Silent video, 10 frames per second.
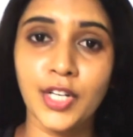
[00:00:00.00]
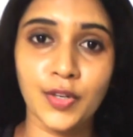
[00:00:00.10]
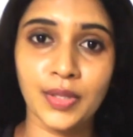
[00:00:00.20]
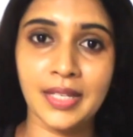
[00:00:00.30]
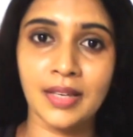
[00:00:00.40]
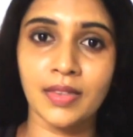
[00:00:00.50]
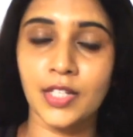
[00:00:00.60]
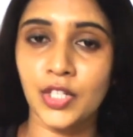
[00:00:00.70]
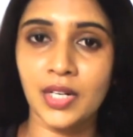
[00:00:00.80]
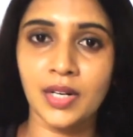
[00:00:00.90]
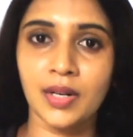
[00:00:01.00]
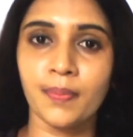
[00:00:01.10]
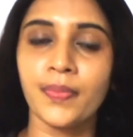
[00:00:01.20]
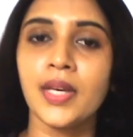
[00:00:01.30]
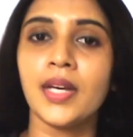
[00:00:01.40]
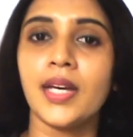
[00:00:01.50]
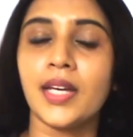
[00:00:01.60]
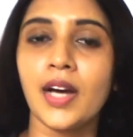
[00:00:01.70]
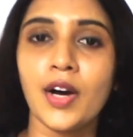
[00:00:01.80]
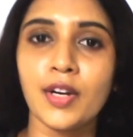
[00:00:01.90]
using the term
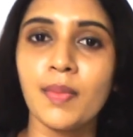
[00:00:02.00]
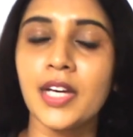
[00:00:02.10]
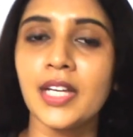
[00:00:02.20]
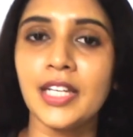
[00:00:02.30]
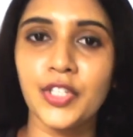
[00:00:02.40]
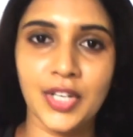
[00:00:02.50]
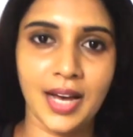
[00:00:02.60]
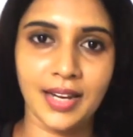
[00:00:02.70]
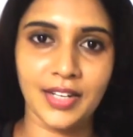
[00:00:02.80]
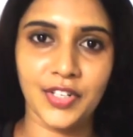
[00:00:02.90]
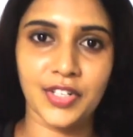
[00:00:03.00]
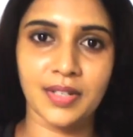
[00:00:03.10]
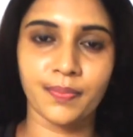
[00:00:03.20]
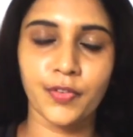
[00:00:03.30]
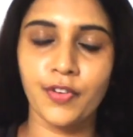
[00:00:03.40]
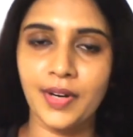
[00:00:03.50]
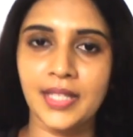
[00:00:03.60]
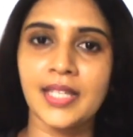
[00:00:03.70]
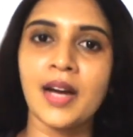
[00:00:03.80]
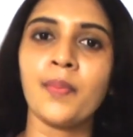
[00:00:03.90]
economically challenged. For
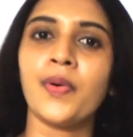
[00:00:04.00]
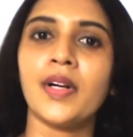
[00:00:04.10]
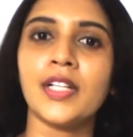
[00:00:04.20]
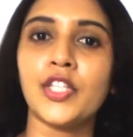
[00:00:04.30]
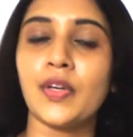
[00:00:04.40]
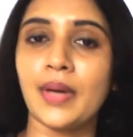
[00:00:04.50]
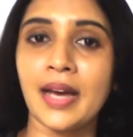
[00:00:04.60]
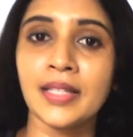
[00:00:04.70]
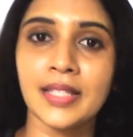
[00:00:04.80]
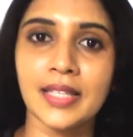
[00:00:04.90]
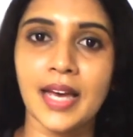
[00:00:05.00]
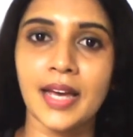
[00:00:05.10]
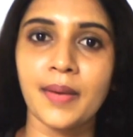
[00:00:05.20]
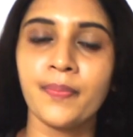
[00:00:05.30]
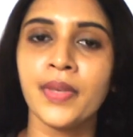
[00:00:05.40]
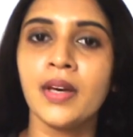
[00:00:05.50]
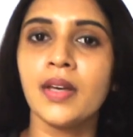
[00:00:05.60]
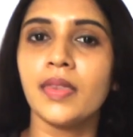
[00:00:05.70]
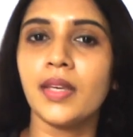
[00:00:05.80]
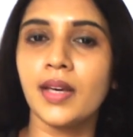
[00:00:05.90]
example, so you can say,
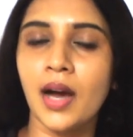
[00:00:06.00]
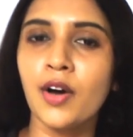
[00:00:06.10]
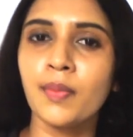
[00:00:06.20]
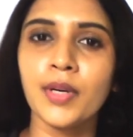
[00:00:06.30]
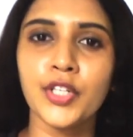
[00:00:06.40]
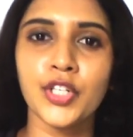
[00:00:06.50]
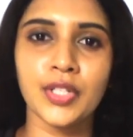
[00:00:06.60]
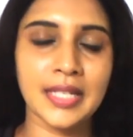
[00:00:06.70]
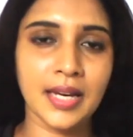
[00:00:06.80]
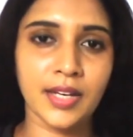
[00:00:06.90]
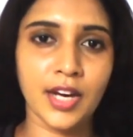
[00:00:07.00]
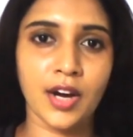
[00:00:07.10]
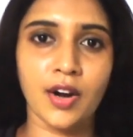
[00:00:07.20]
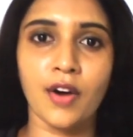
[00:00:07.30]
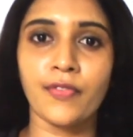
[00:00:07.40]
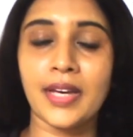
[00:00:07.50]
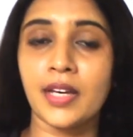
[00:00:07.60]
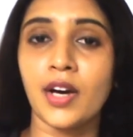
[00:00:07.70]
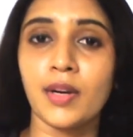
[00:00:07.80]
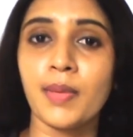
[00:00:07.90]
the government should take care of
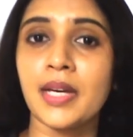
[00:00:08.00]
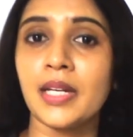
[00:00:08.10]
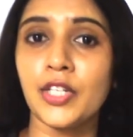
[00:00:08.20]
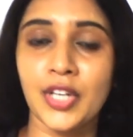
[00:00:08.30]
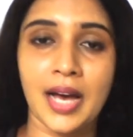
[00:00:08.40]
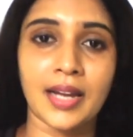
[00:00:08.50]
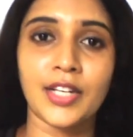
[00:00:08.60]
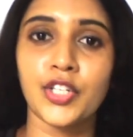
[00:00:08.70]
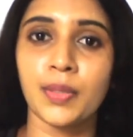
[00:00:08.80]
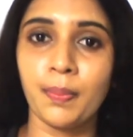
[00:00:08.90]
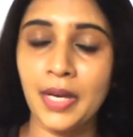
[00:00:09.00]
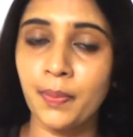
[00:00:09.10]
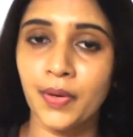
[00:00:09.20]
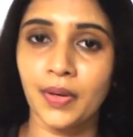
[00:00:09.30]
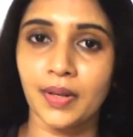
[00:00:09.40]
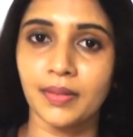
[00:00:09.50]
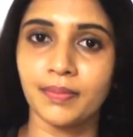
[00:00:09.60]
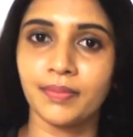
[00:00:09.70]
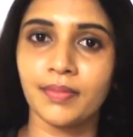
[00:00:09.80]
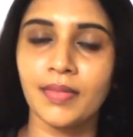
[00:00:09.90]
economically challenged people.
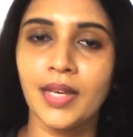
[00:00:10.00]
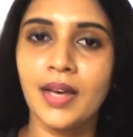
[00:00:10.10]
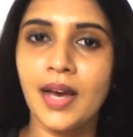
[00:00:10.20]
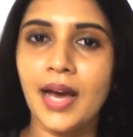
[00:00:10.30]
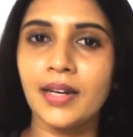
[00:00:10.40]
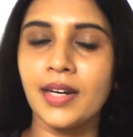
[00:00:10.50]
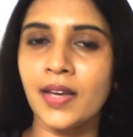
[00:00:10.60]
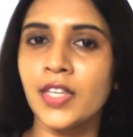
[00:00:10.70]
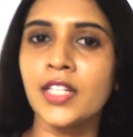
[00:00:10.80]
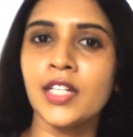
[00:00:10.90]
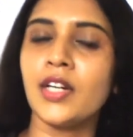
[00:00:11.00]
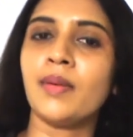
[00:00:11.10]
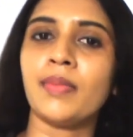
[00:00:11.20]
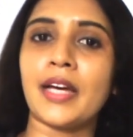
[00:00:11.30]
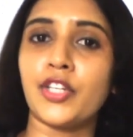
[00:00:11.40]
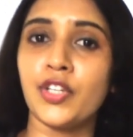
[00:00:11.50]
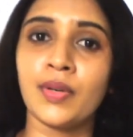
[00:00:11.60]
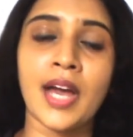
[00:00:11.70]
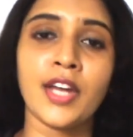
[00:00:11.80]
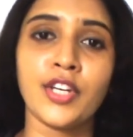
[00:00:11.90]
And another term that you
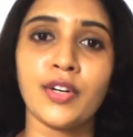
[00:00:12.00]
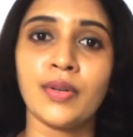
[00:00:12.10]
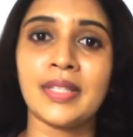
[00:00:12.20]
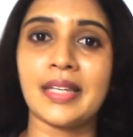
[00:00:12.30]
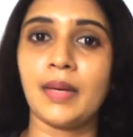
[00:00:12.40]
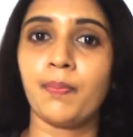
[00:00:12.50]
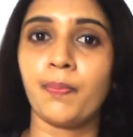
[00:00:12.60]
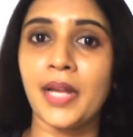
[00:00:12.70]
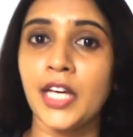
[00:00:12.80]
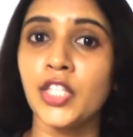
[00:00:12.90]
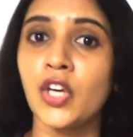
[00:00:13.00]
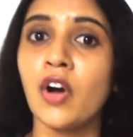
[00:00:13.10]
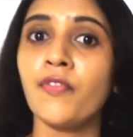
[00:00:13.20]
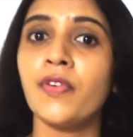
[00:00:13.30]
can use in place of